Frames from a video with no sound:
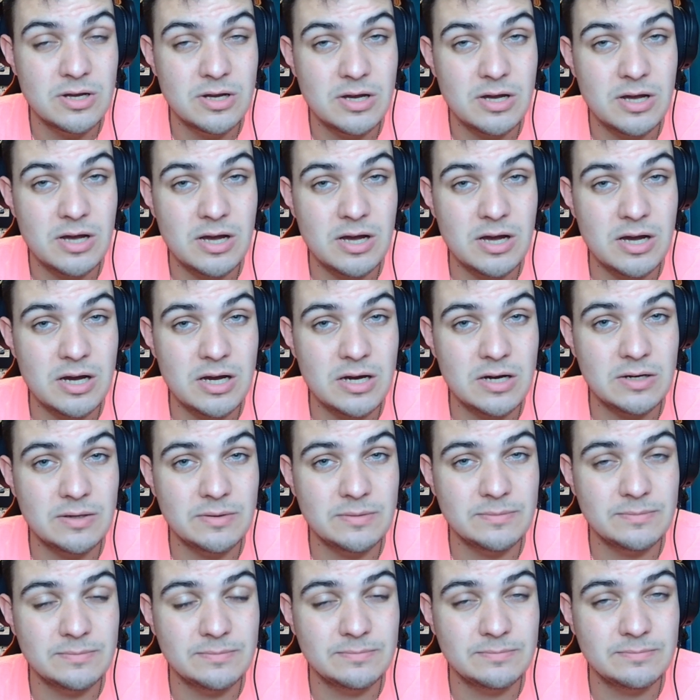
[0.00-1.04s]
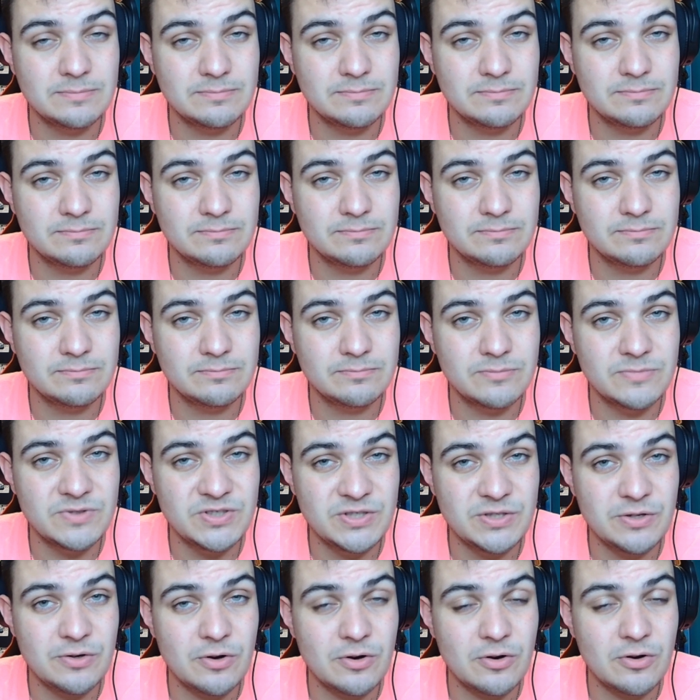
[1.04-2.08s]
um,
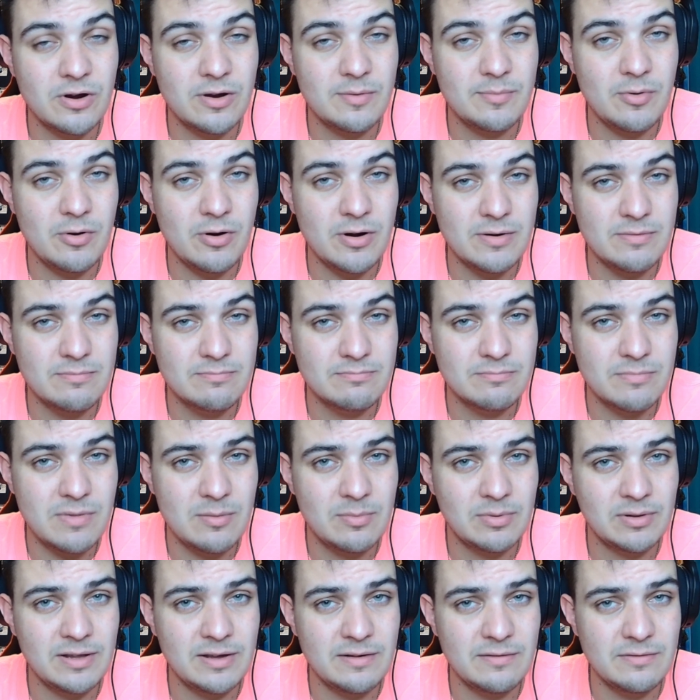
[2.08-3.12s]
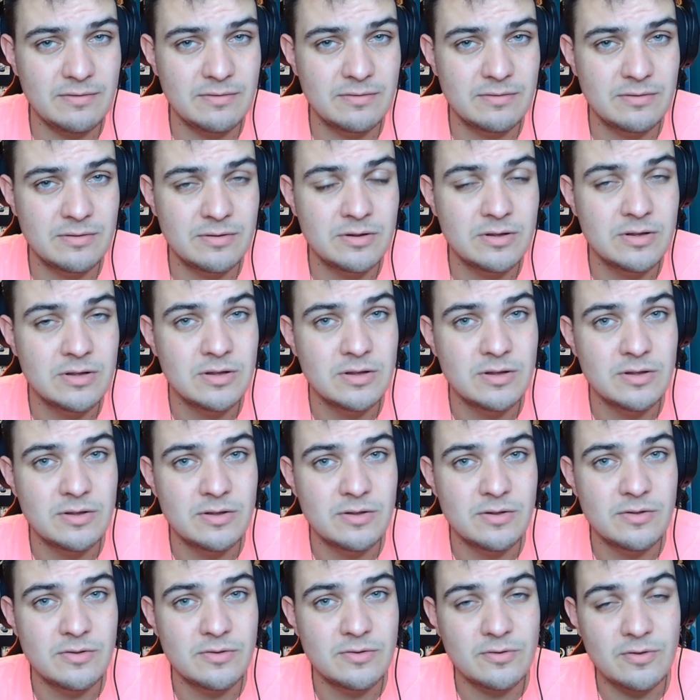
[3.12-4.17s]
zero grit bar, I believe.
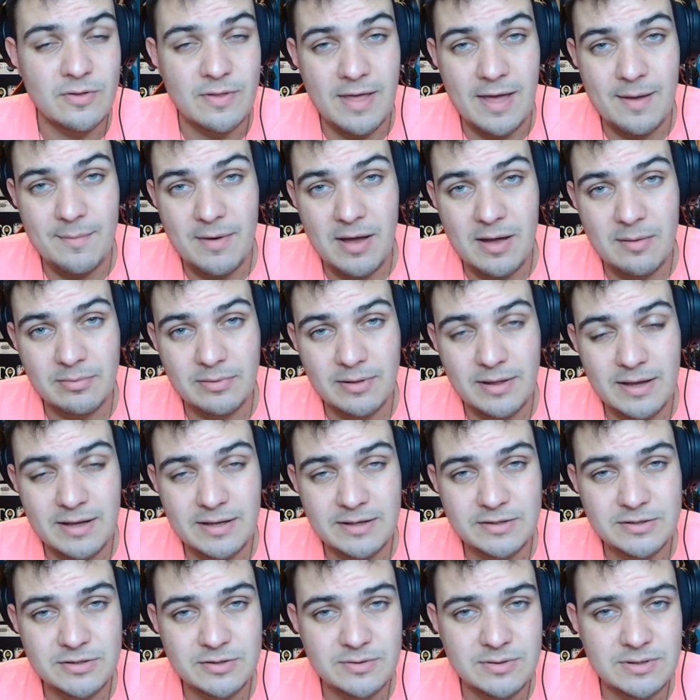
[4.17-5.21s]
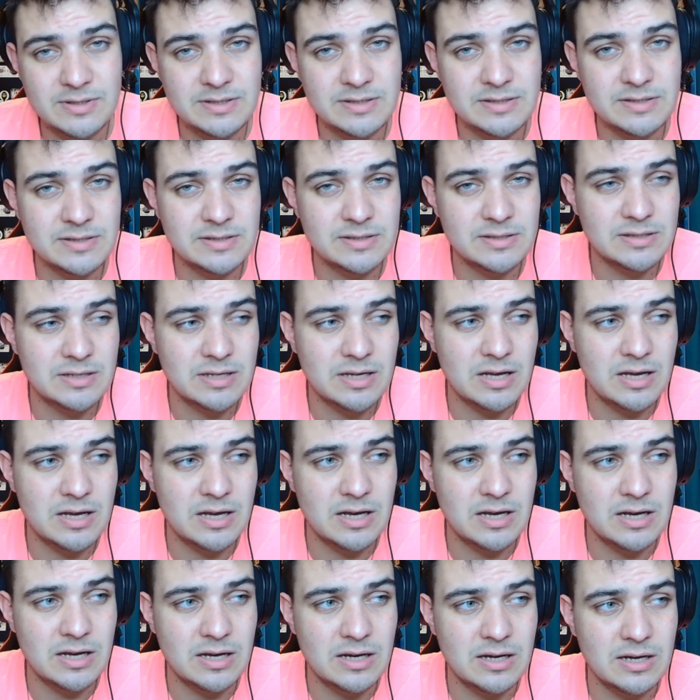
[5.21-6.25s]
So that might play into it.
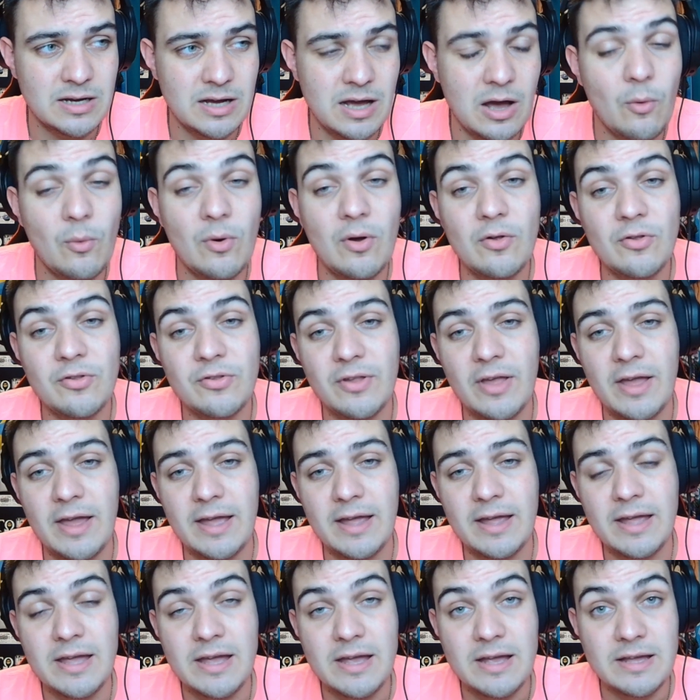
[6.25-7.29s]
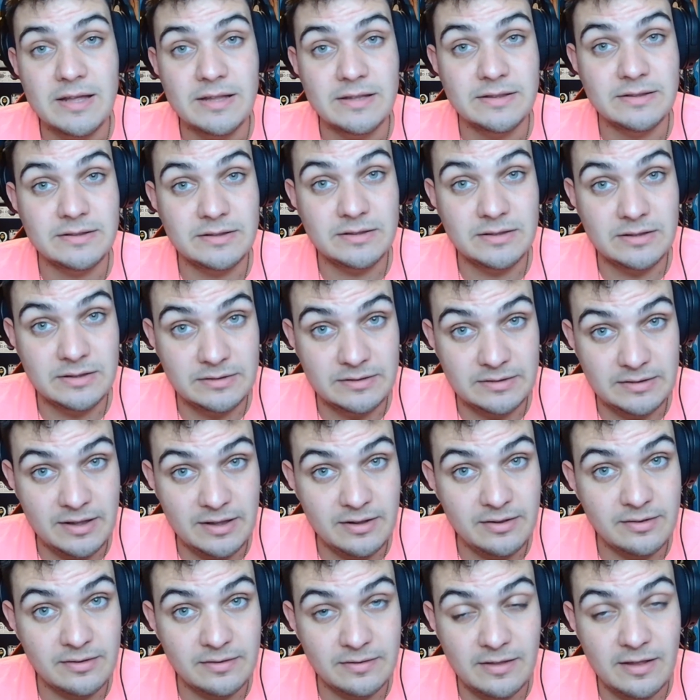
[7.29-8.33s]
I will say
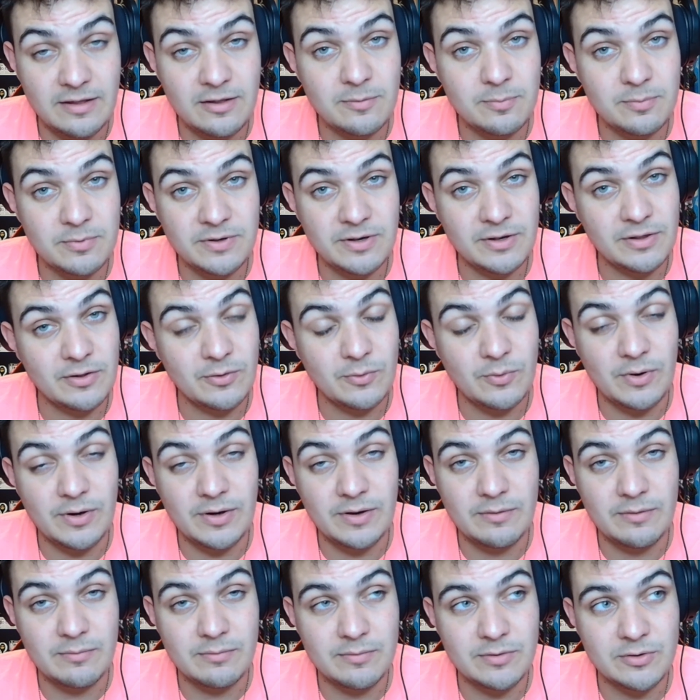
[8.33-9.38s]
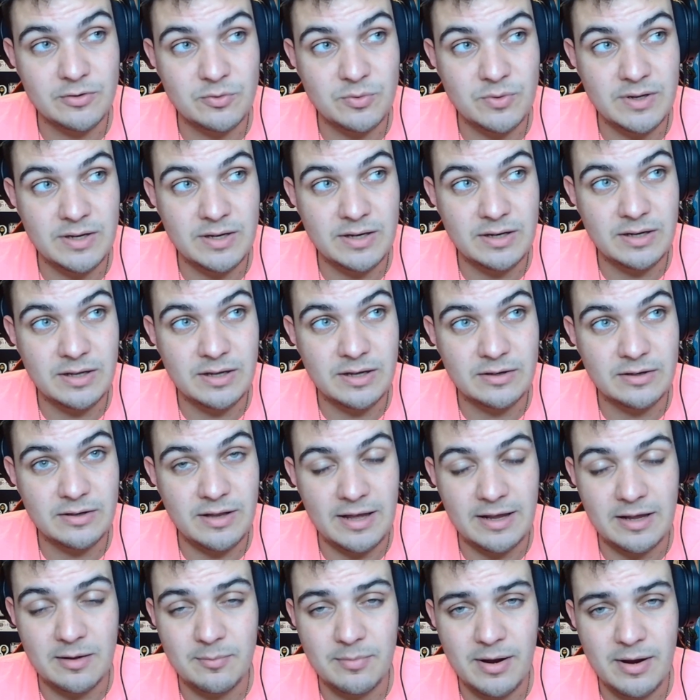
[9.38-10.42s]
this particular one between like
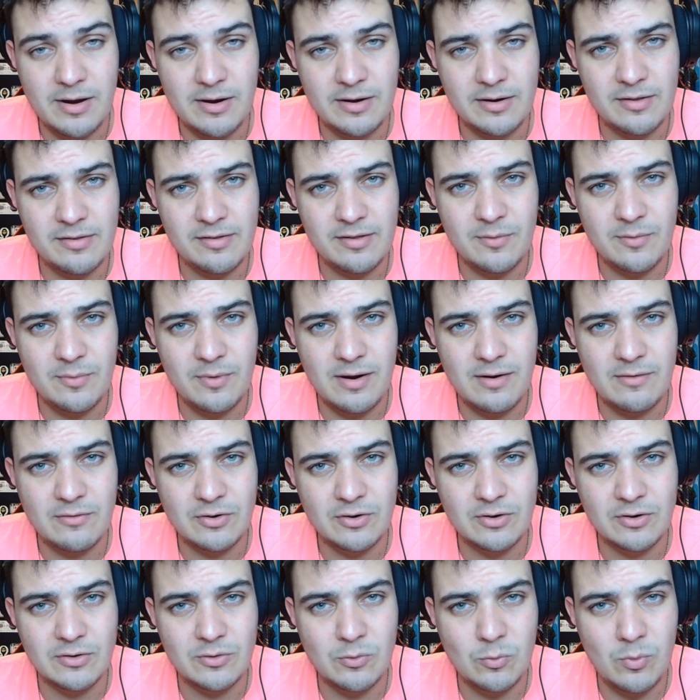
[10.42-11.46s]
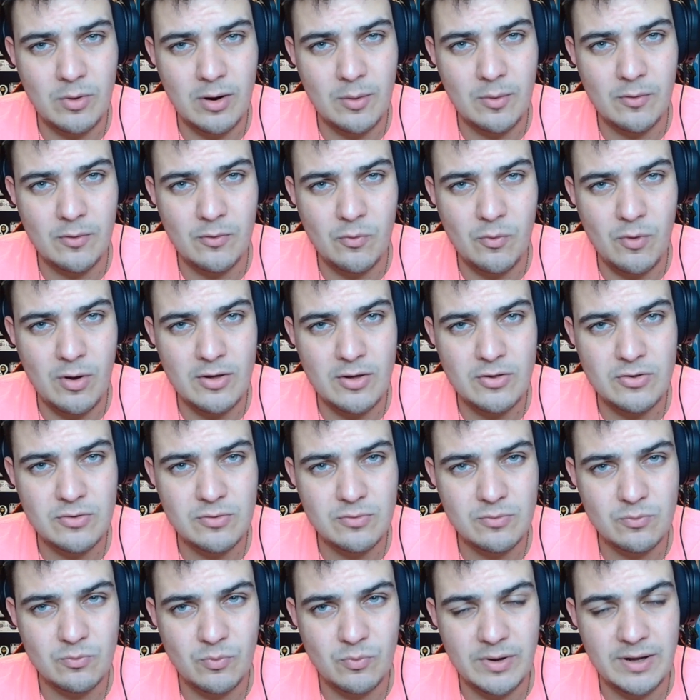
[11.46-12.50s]
comparing to see wherever Werewolf Wash
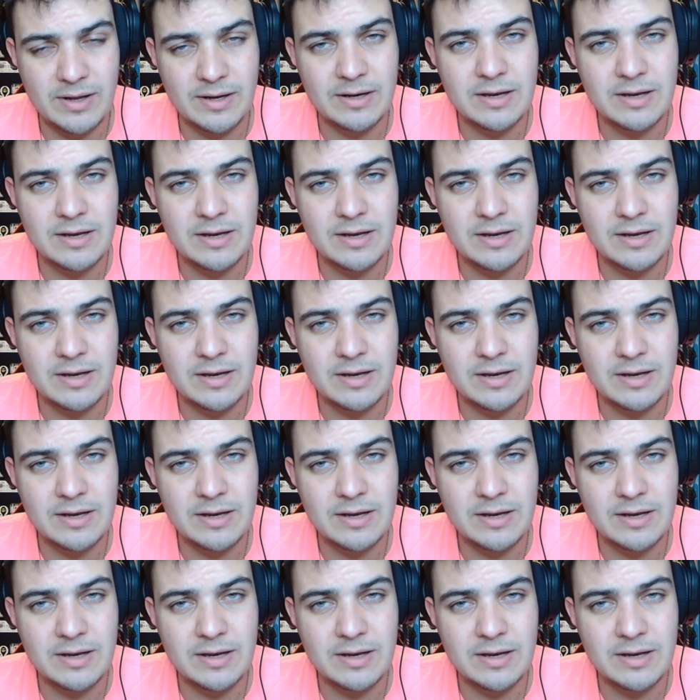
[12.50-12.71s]
went,